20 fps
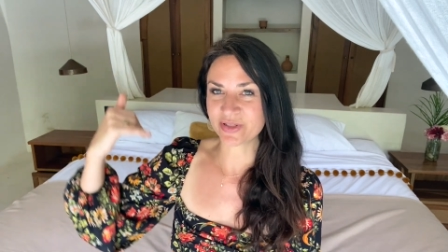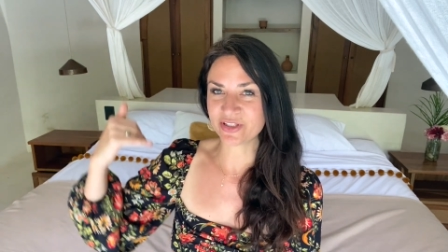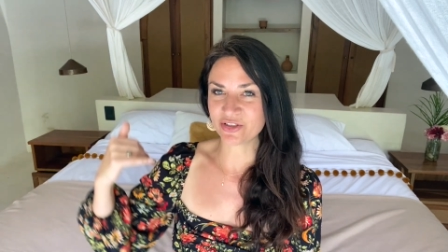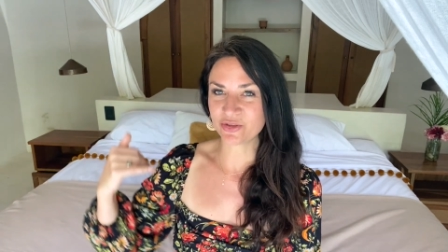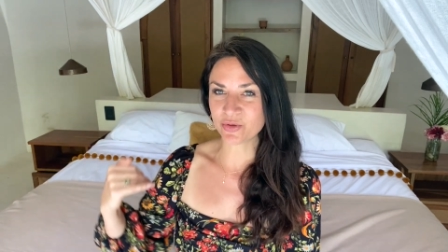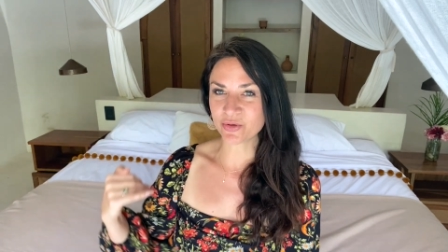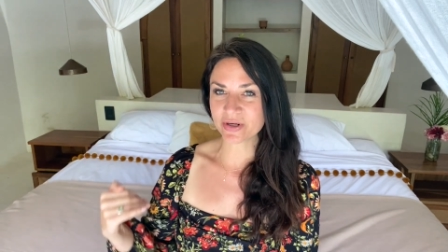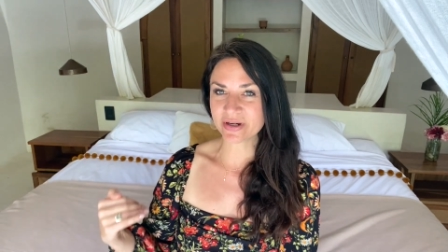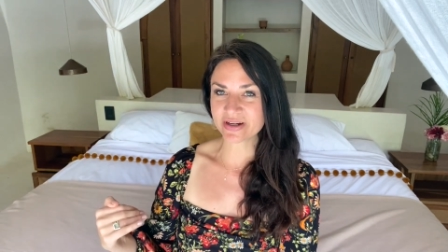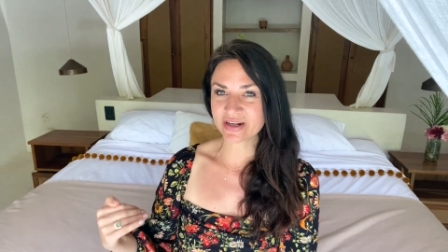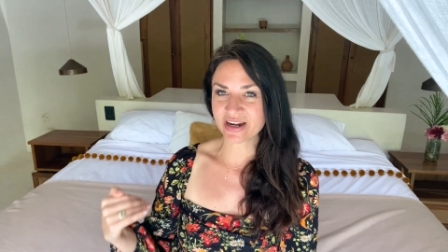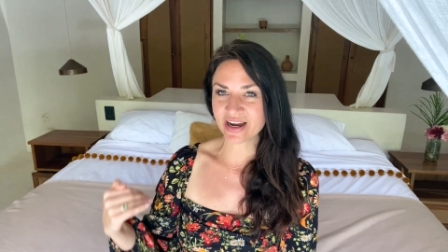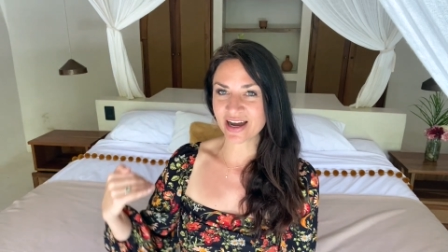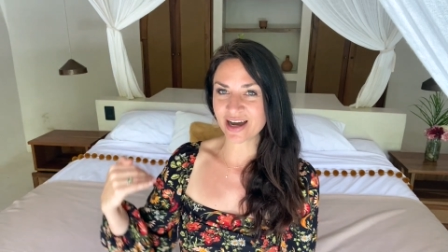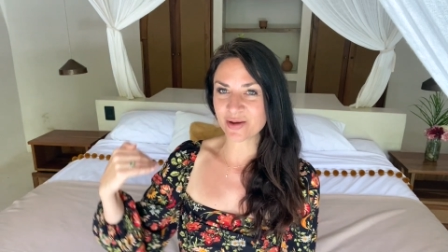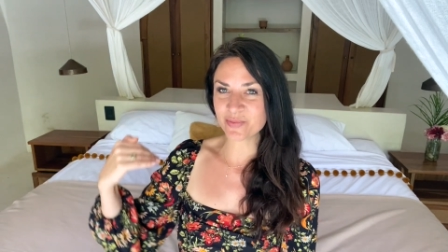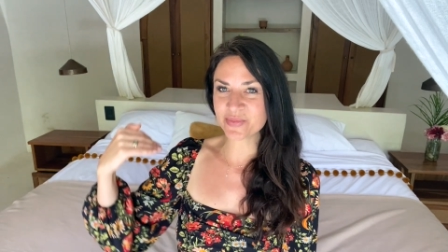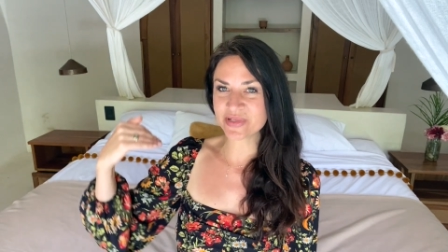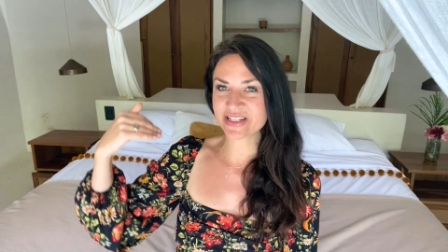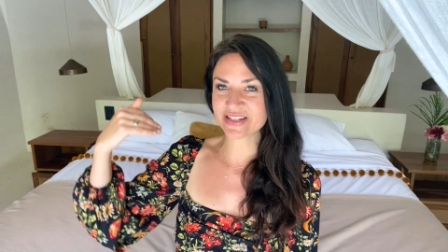Your
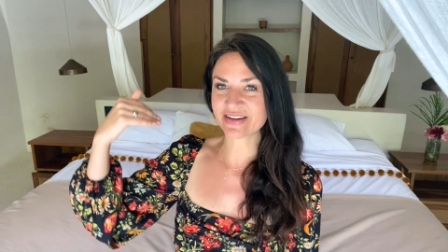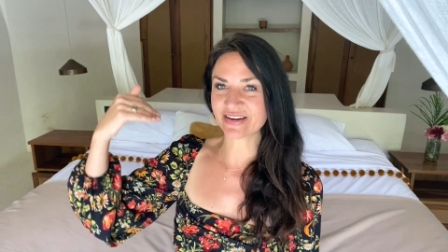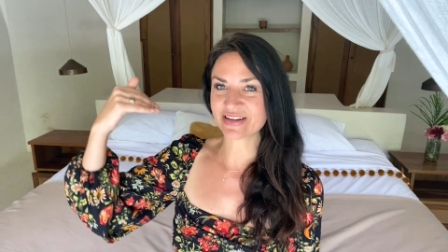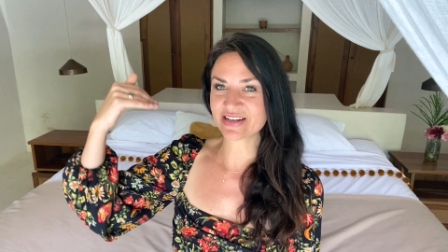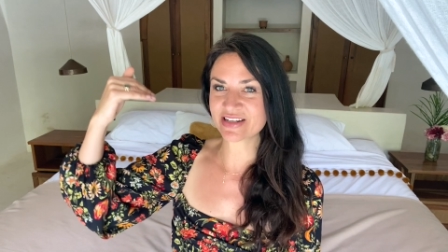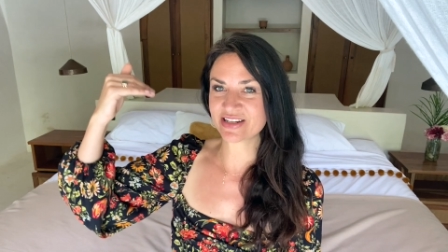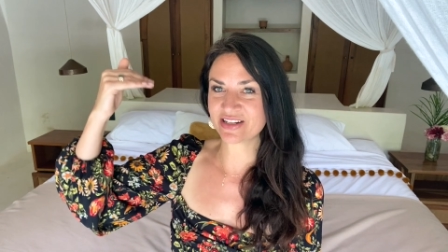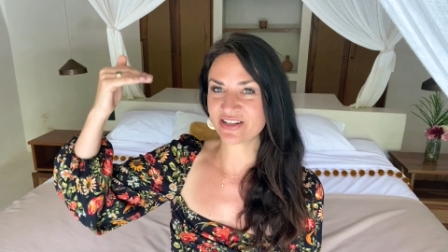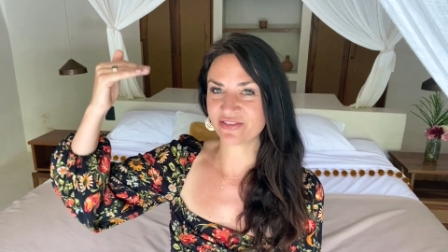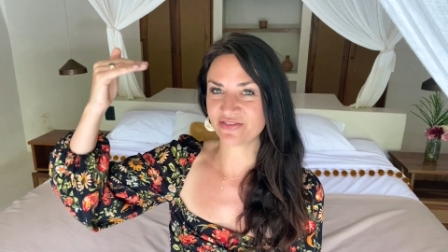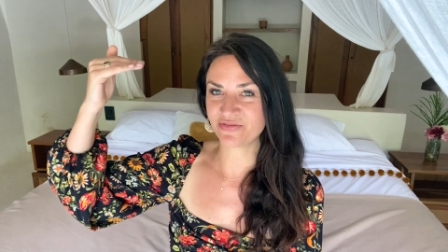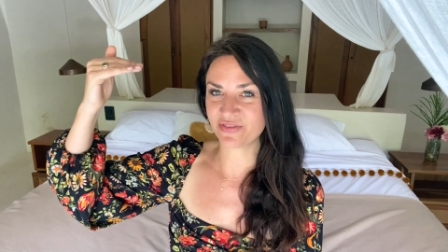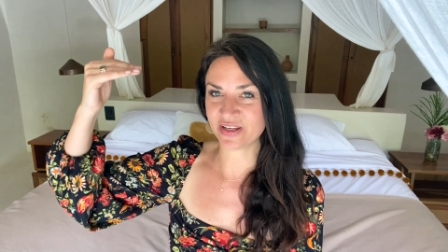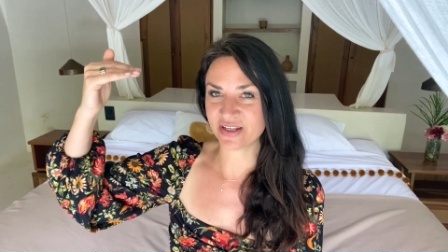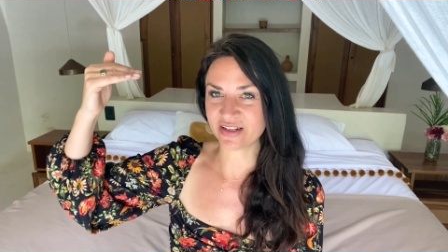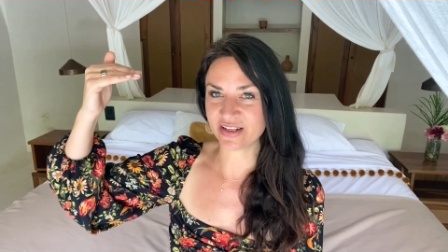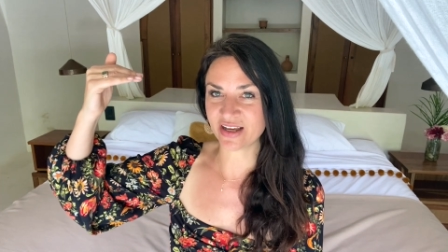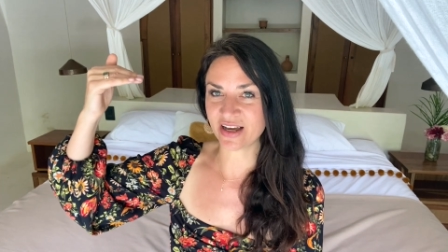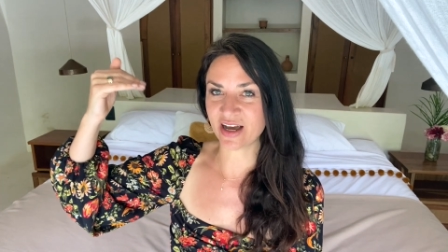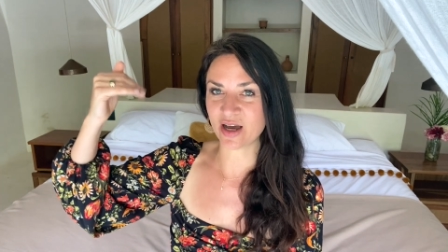cup starts to
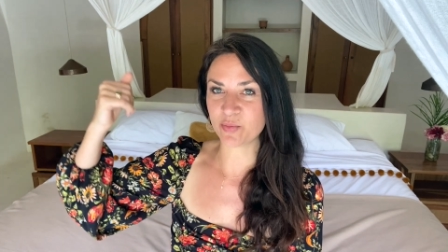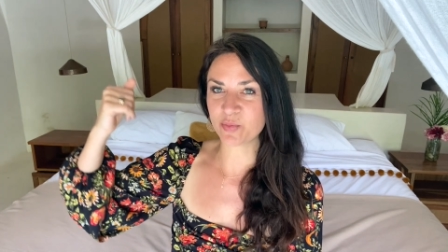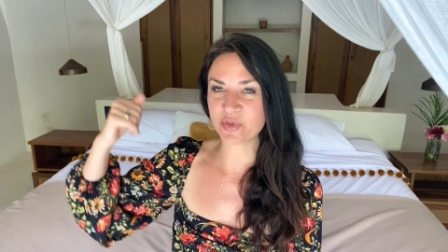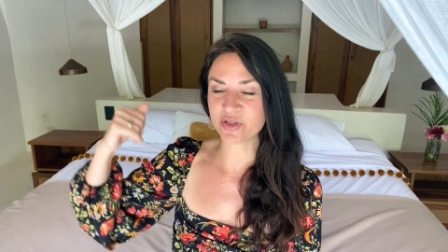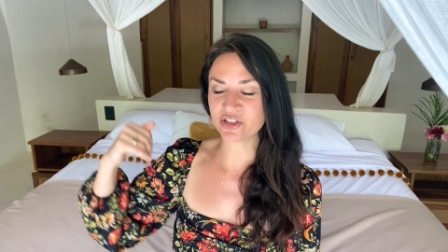fill up.